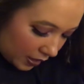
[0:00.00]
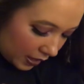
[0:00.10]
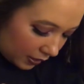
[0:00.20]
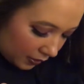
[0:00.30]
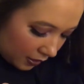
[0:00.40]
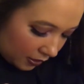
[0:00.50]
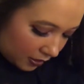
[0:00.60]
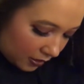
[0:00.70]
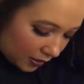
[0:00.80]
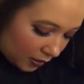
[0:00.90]
in
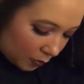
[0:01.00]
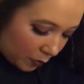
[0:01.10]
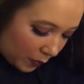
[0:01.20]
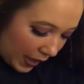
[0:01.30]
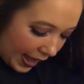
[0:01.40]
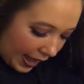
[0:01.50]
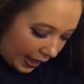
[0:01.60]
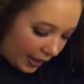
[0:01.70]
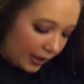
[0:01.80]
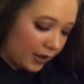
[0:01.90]
the
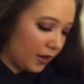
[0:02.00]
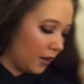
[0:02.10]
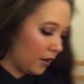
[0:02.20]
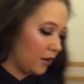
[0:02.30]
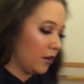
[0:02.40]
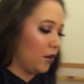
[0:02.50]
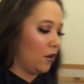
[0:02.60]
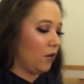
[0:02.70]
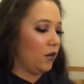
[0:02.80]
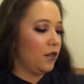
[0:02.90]
bag,
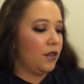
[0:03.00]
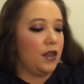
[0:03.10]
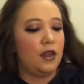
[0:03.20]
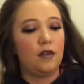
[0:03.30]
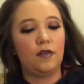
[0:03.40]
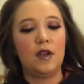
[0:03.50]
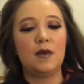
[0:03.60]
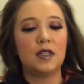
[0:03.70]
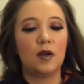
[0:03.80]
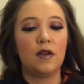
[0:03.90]
or the
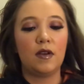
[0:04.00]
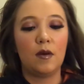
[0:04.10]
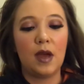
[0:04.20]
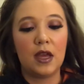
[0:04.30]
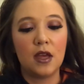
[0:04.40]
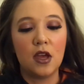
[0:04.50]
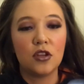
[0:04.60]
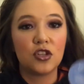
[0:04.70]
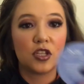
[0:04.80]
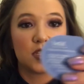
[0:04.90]
freebies they're giving away,
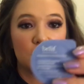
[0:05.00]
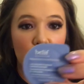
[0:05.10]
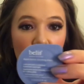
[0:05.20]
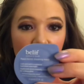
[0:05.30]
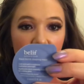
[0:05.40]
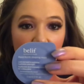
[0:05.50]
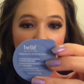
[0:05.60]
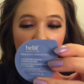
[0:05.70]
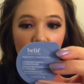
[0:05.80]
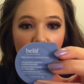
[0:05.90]
just more of their
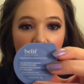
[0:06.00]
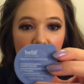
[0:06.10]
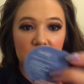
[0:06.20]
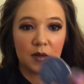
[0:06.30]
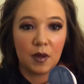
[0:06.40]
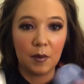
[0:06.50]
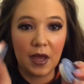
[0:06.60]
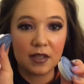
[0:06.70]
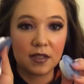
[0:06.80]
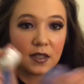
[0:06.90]
Aqua Bomb sleeping
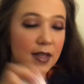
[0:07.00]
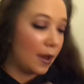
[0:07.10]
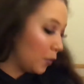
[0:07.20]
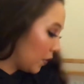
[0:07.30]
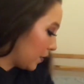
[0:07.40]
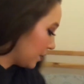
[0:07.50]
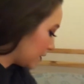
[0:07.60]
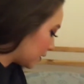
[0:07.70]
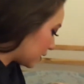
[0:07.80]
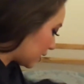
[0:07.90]
mask
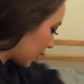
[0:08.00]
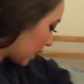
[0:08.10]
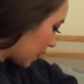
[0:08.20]
samples.